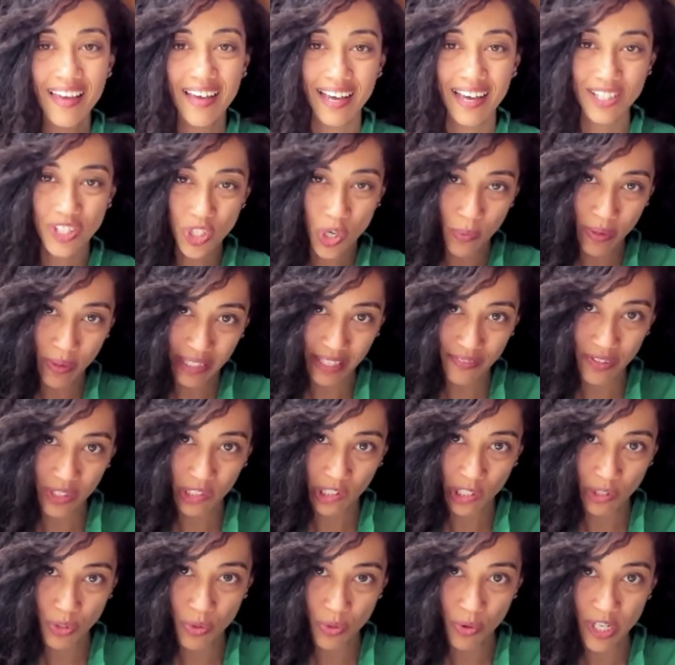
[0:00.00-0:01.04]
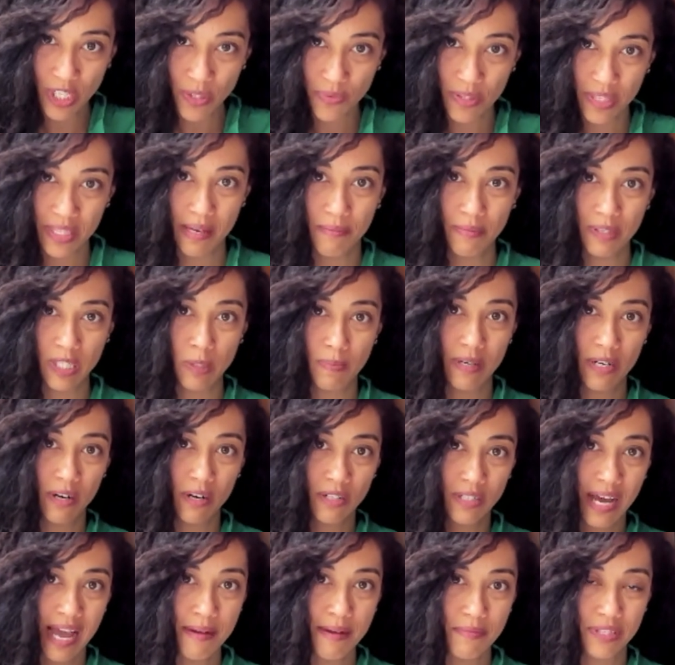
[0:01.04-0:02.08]
And so we'd live in close quarters with them. We'd spend our
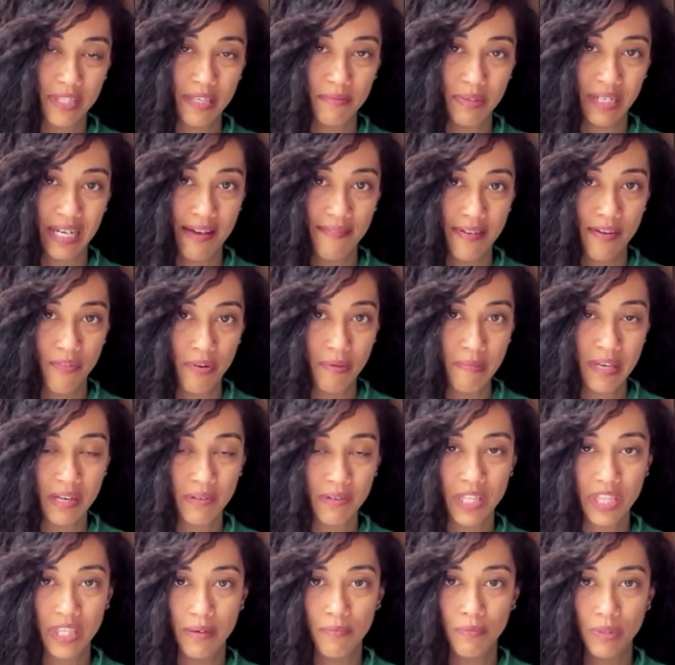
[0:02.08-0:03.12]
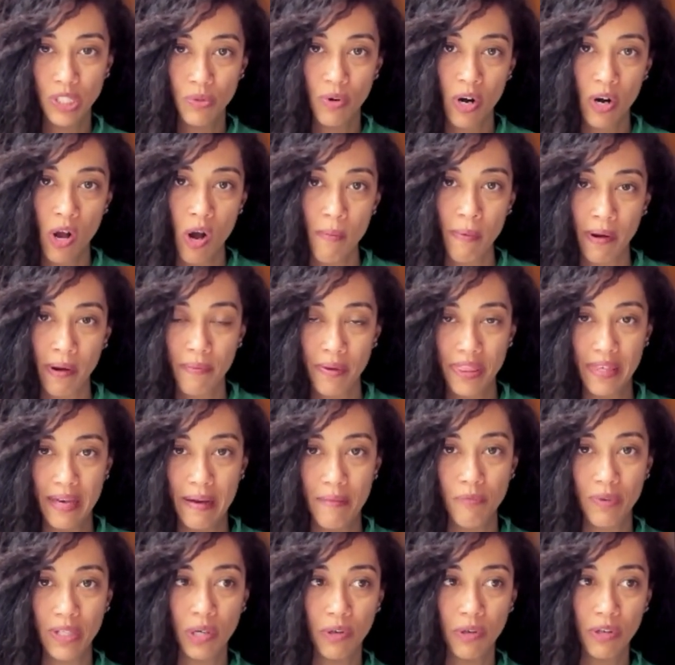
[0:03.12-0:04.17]
time with them. We'd have every meal with them. We'd do our homework with
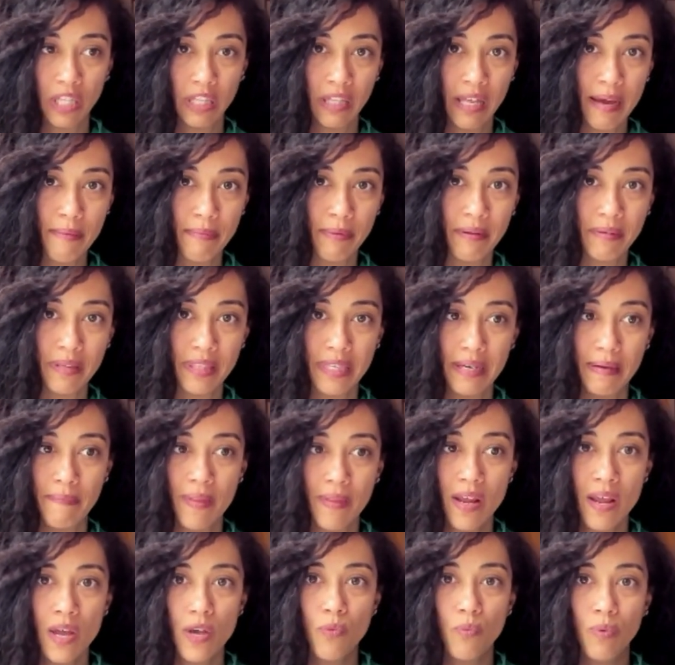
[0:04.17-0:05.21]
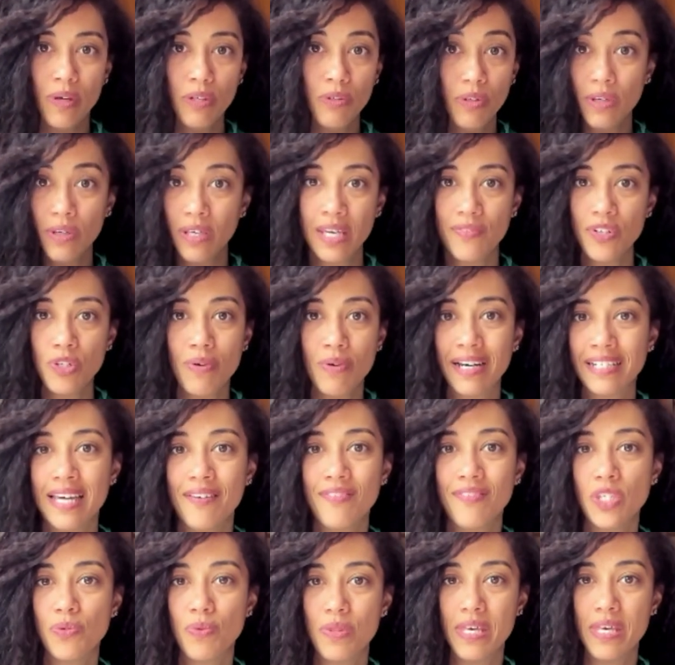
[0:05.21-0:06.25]
them. We'd go to the library with them. We'd do
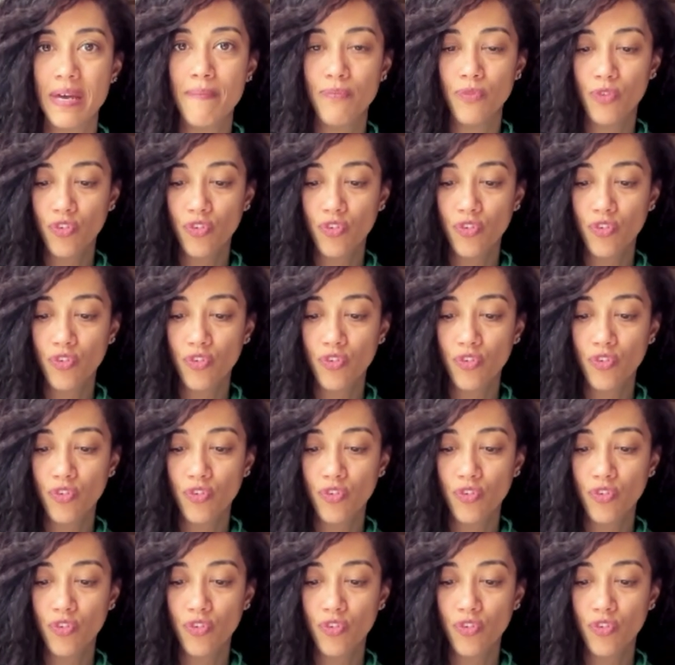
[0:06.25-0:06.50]
activities with them.